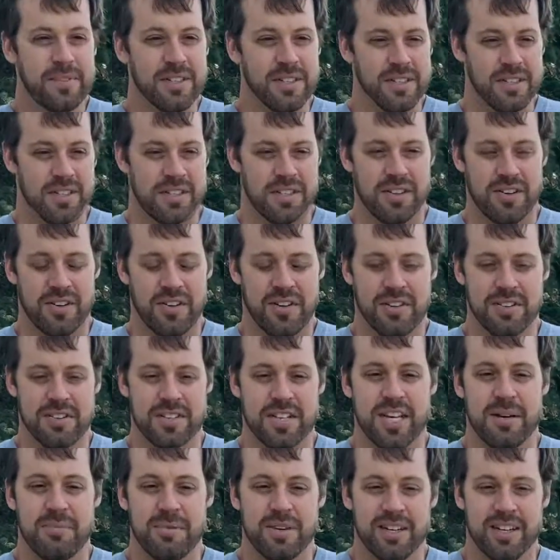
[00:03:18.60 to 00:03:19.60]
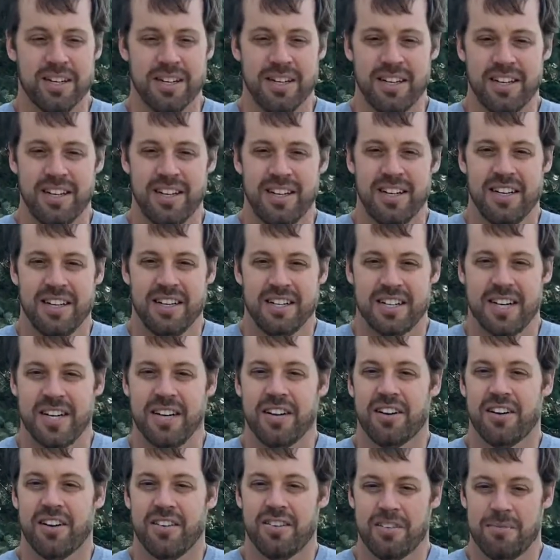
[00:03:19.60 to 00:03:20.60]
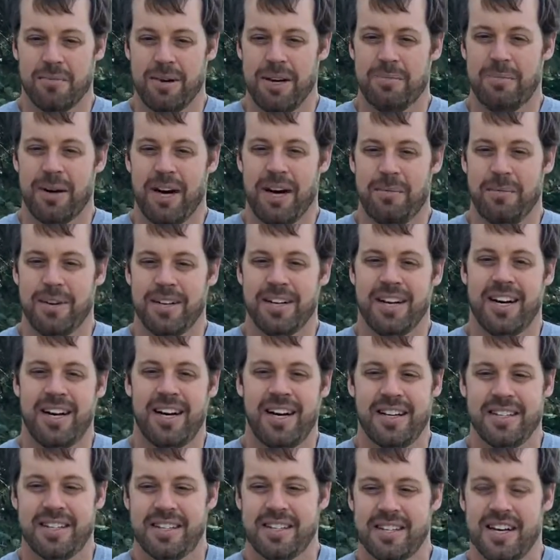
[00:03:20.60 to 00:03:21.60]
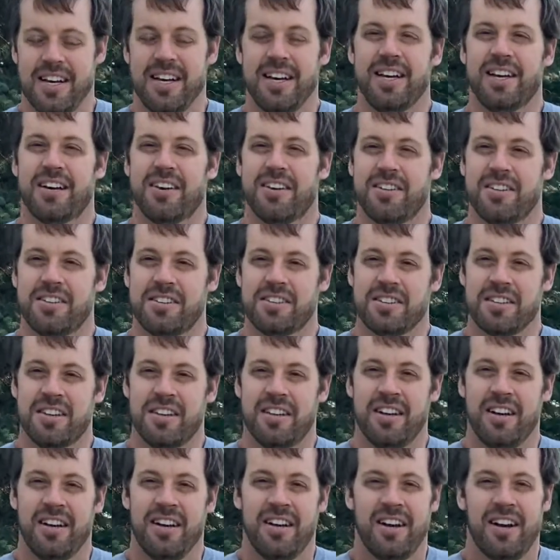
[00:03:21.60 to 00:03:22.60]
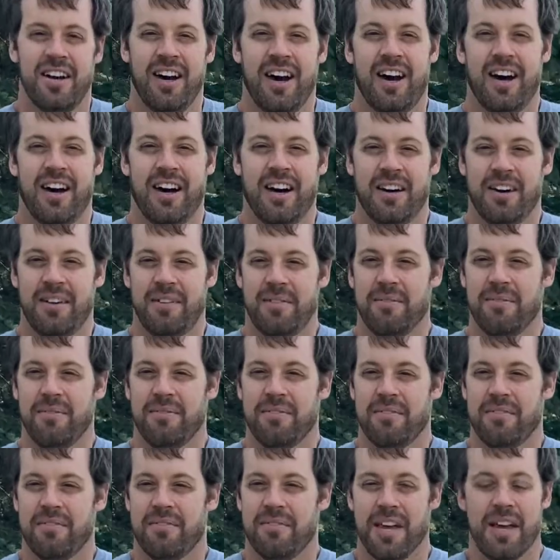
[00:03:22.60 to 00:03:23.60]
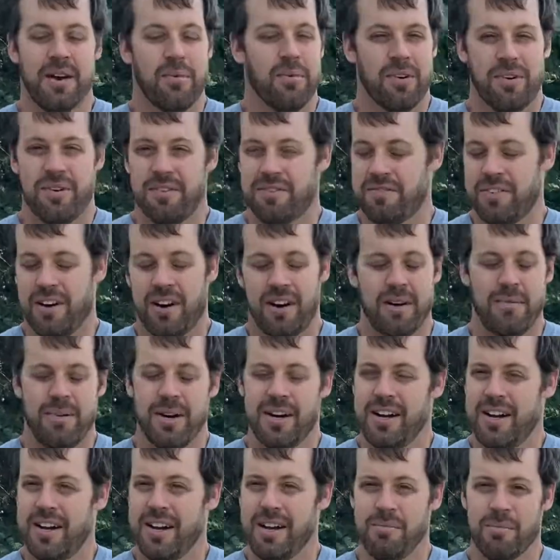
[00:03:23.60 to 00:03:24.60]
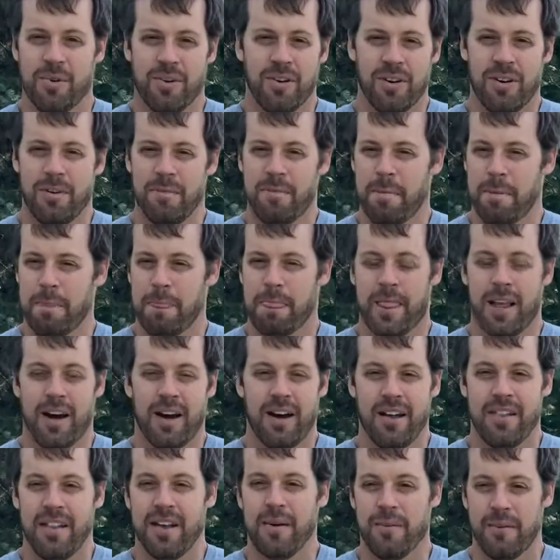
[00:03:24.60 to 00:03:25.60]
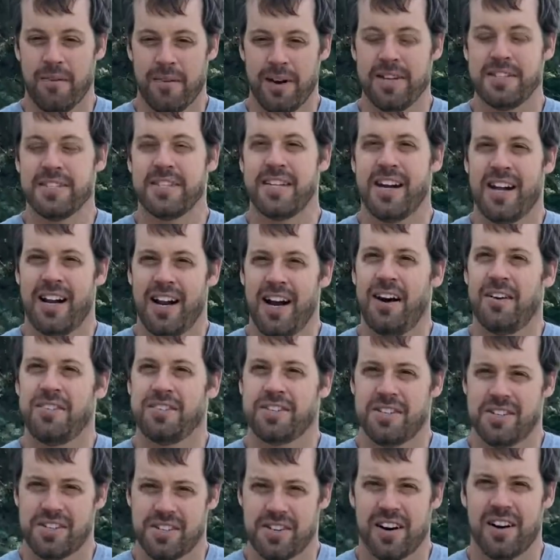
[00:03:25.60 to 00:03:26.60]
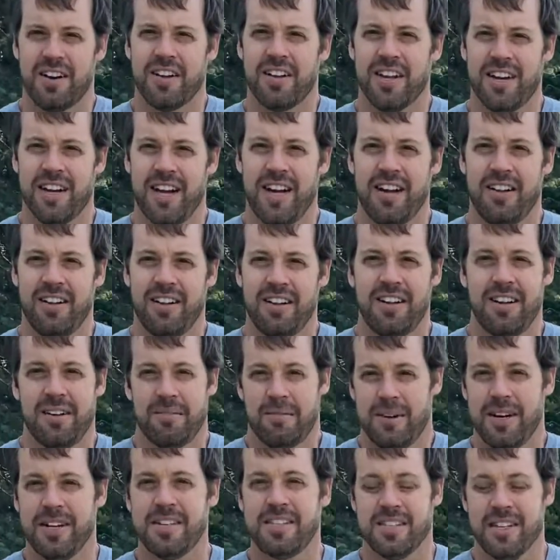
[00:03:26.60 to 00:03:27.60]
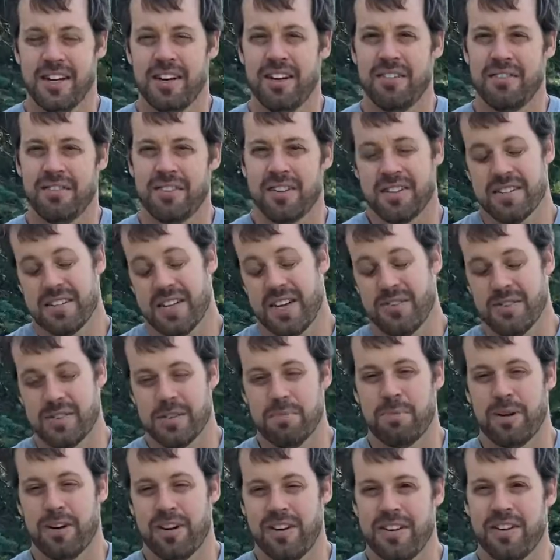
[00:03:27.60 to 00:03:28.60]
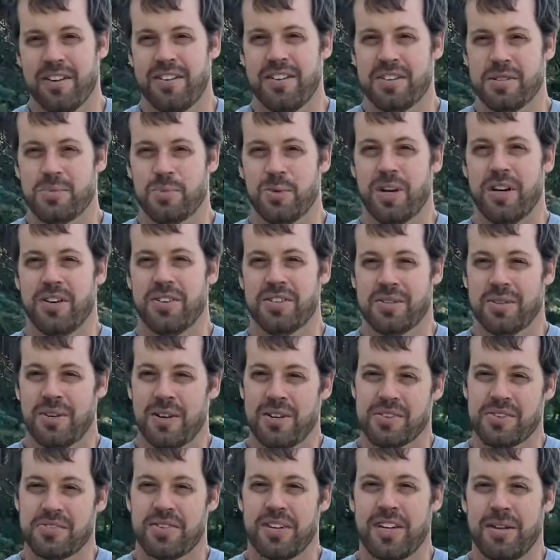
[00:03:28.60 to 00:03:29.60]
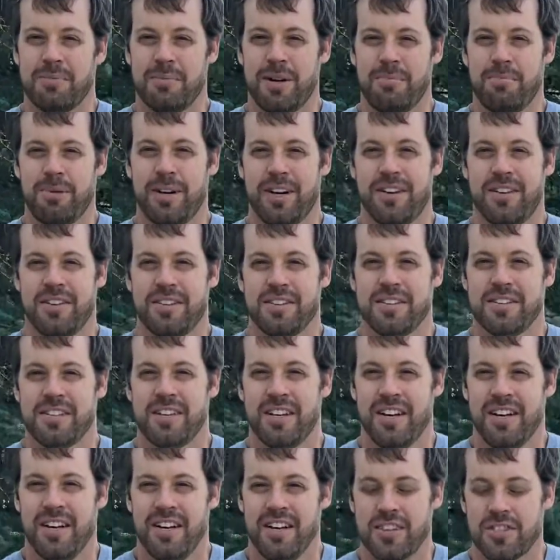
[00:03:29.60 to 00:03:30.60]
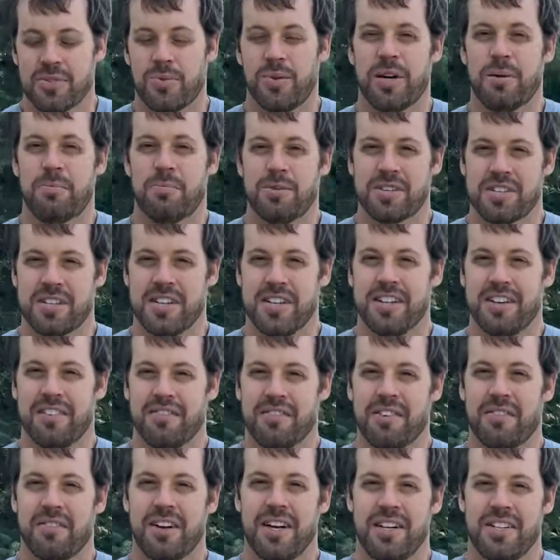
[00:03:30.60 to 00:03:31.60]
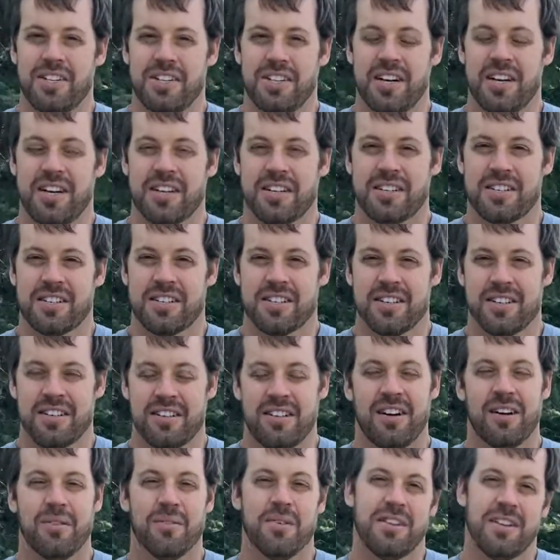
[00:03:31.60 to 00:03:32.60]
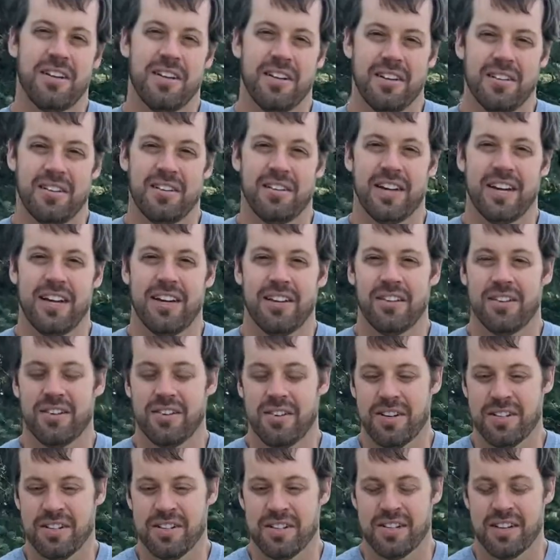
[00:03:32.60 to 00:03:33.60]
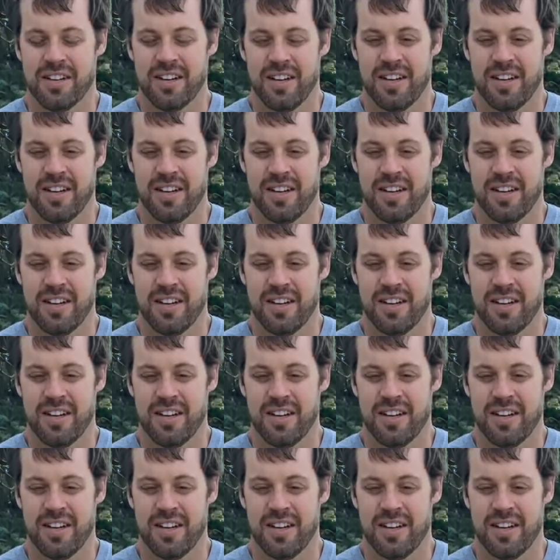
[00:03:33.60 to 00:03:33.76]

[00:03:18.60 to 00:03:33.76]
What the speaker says: So I was able to take over my mom and dad's acres. They weren't farming anymore. They were renting it out to Charlie and Alan and myself, because I was a partner as well. So I was writing my parents 20% of the rent checks along with the other landlords.